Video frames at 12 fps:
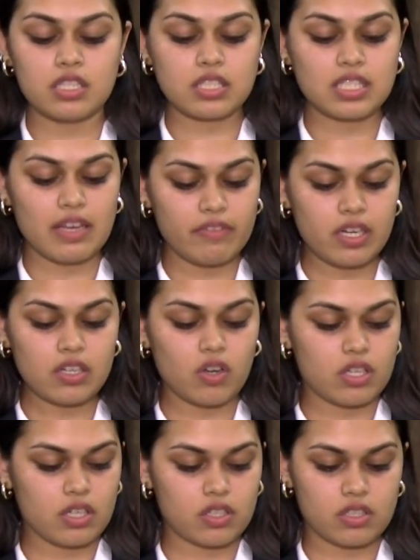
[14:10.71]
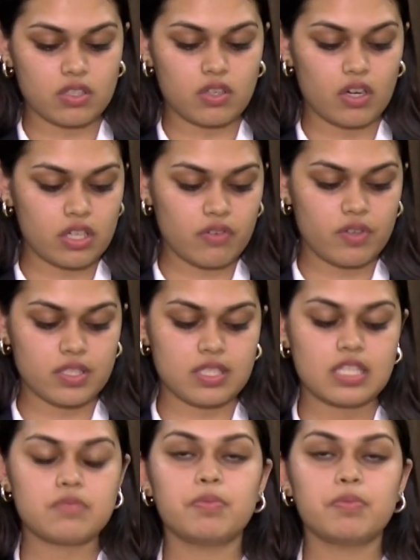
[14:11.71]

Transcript: several controversies,